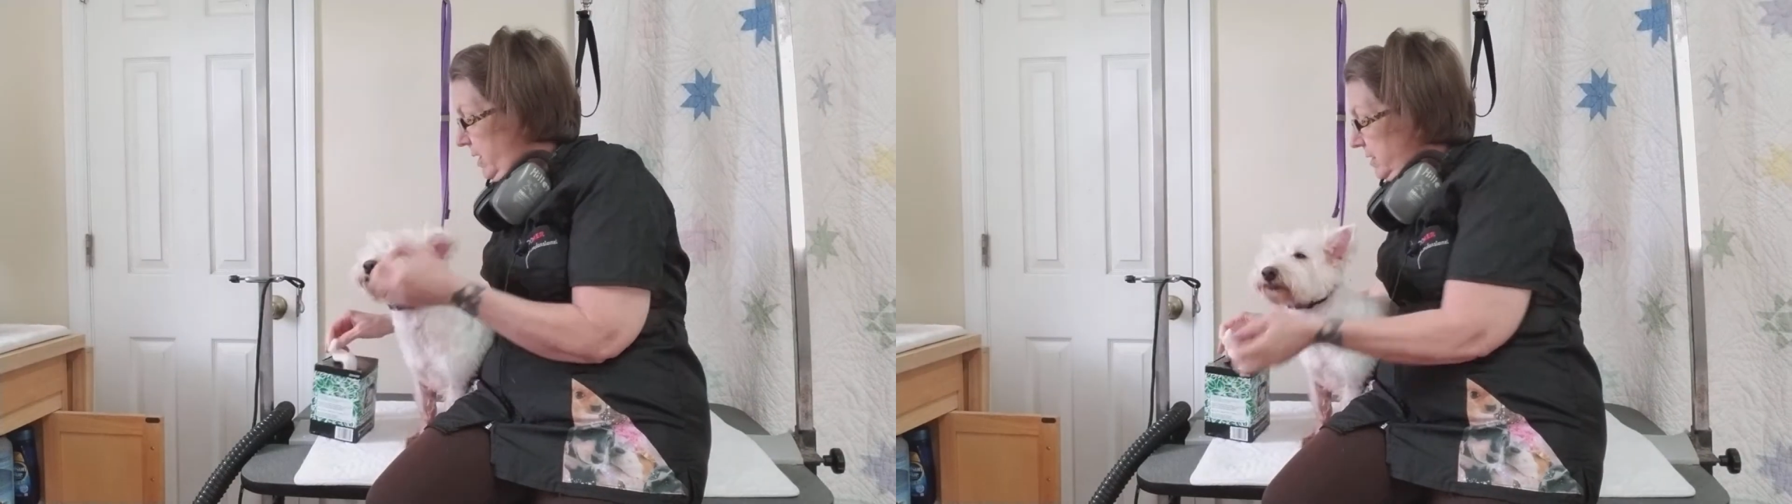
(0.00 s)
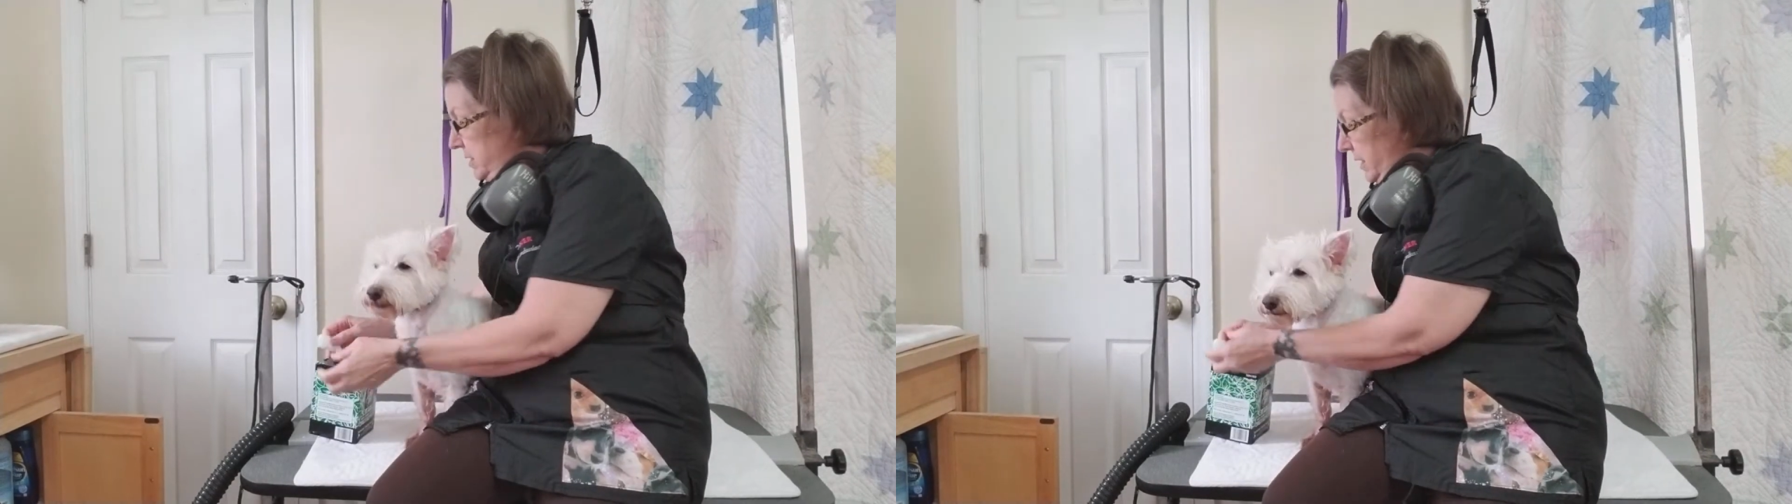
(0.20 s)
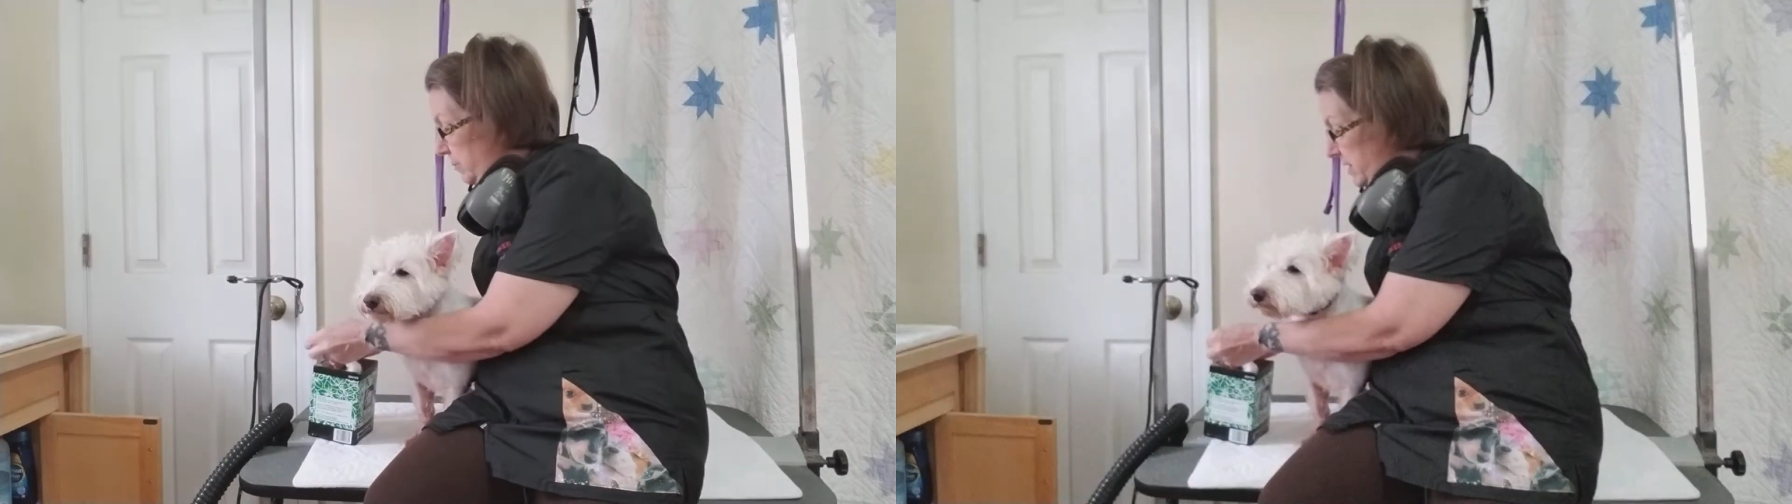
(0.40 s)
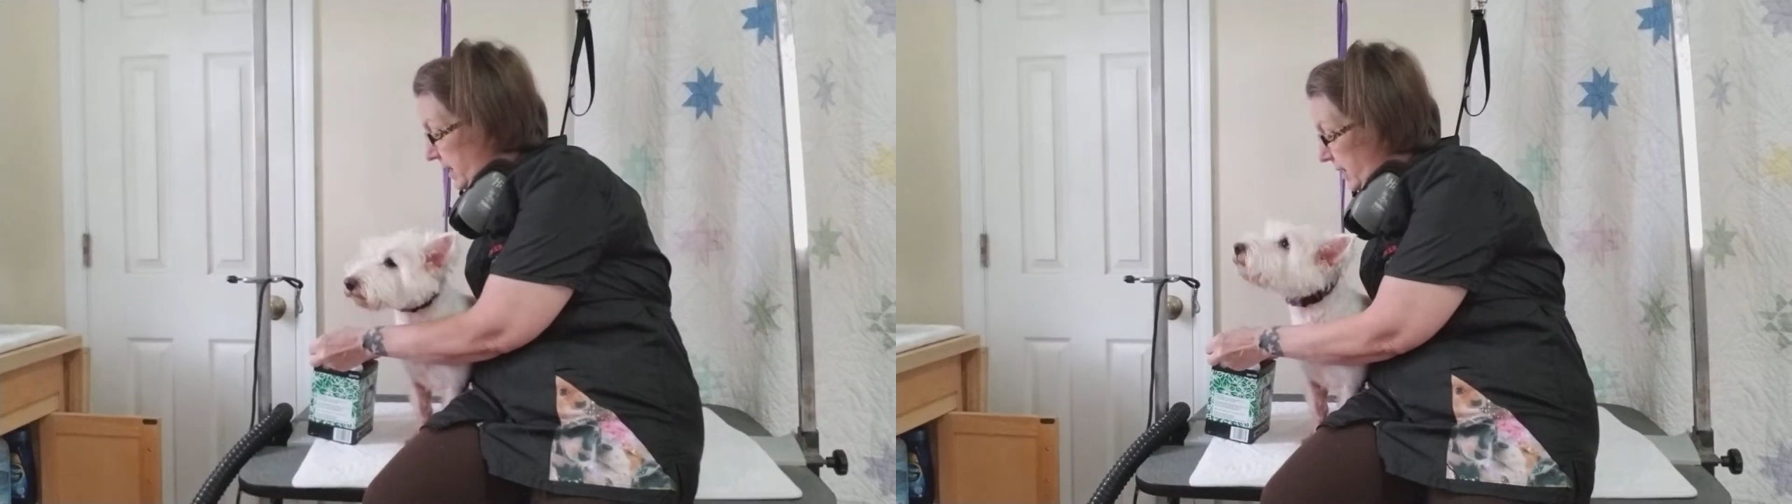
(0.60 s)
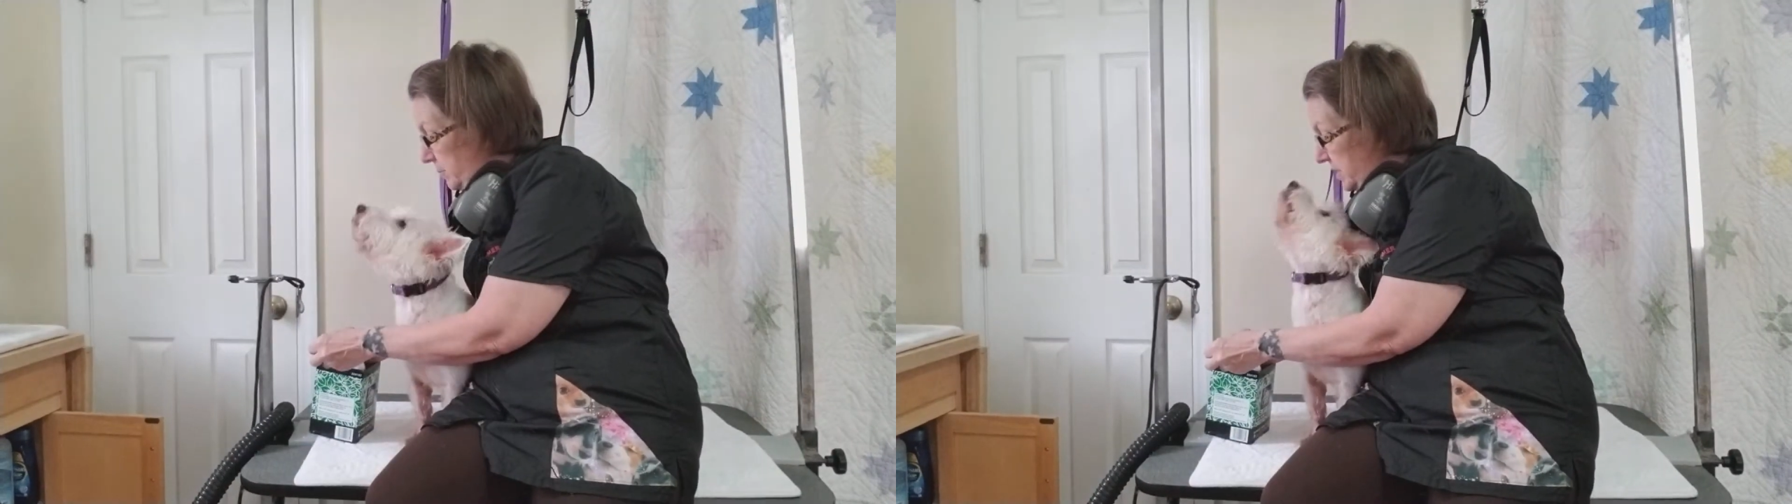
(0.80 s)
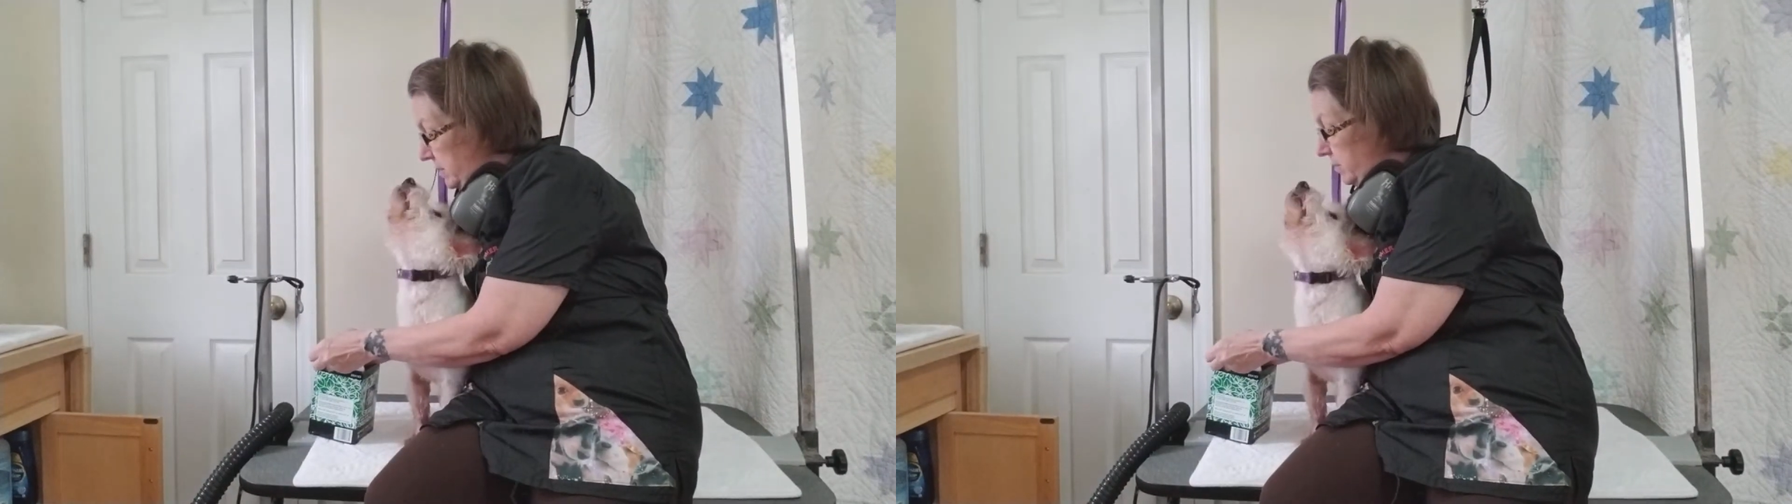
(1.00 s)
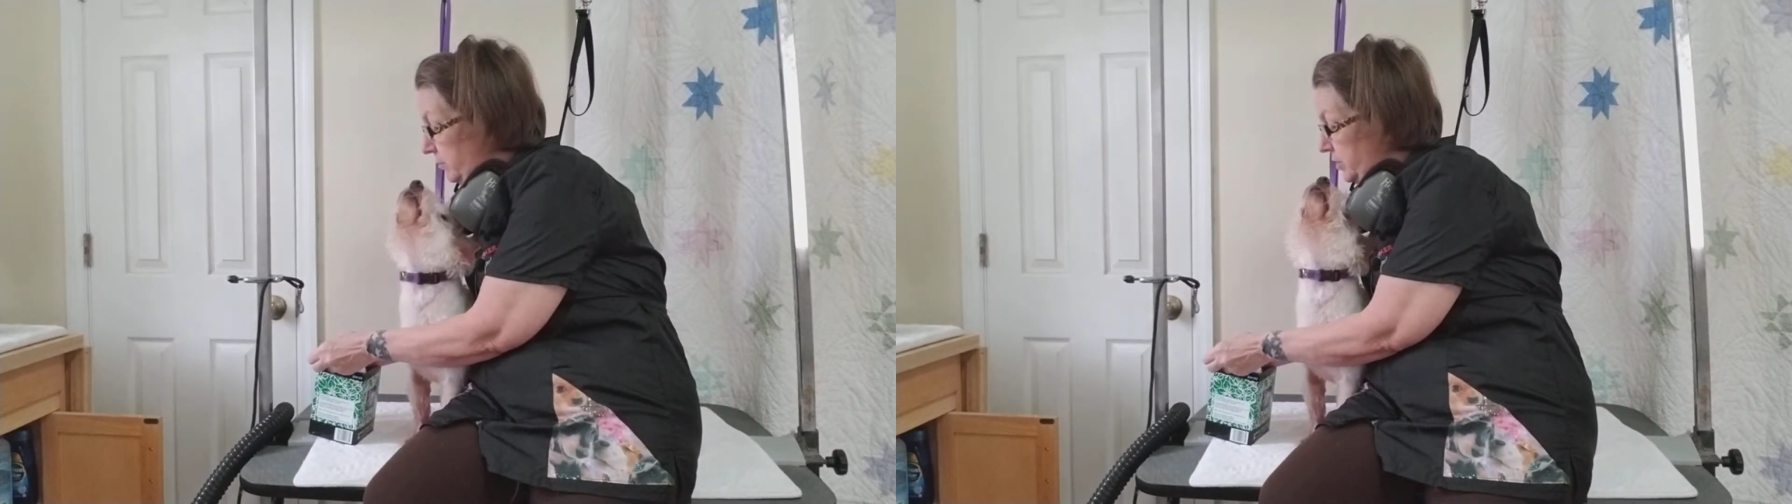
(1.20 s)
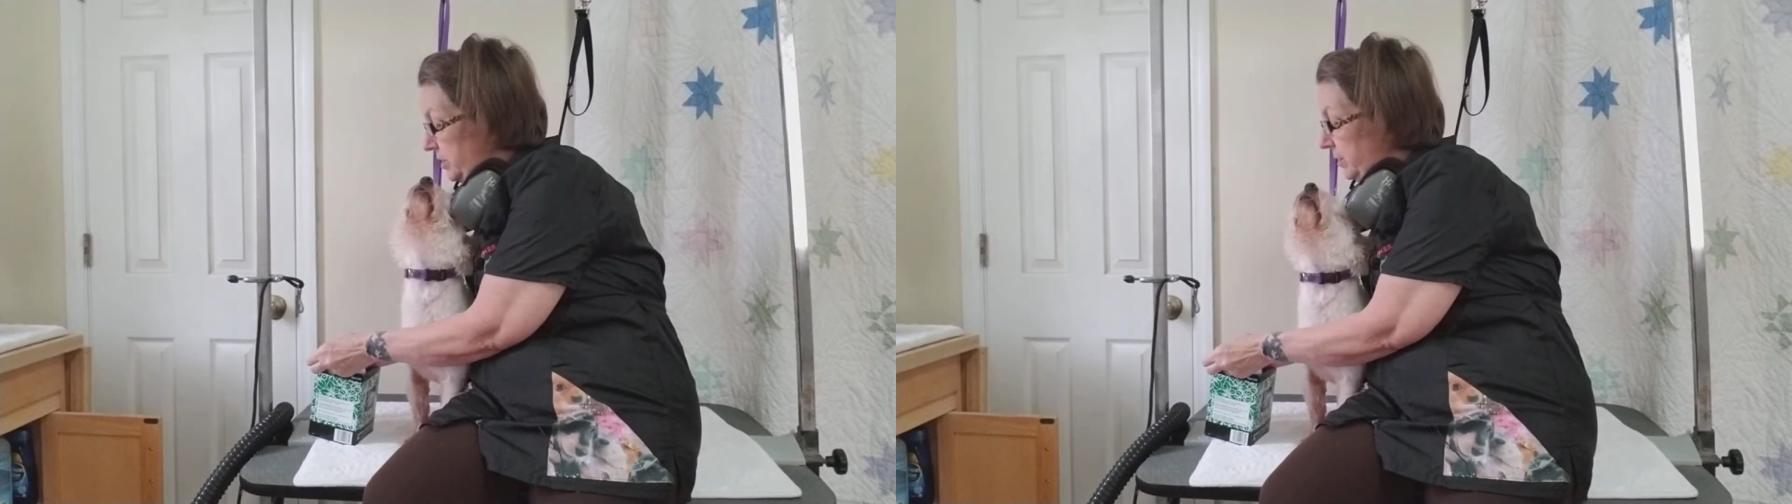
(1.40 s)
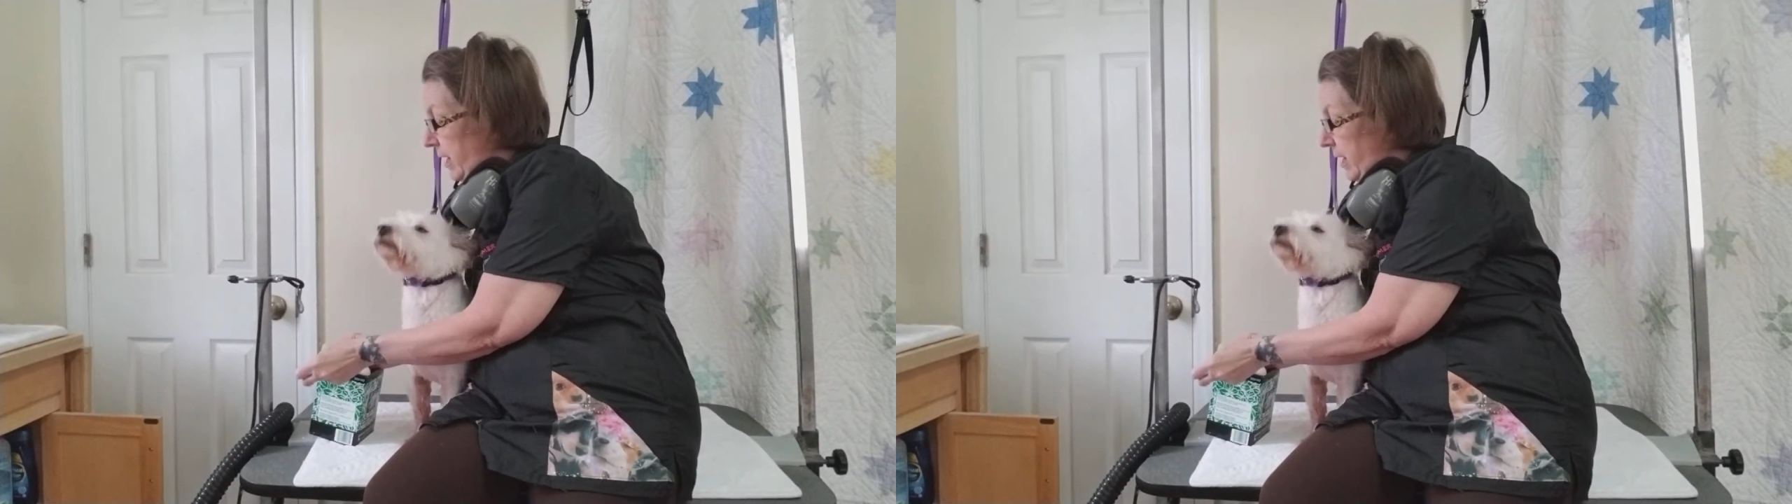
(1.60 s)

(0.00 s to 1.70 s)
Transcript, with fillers: Sometimes with,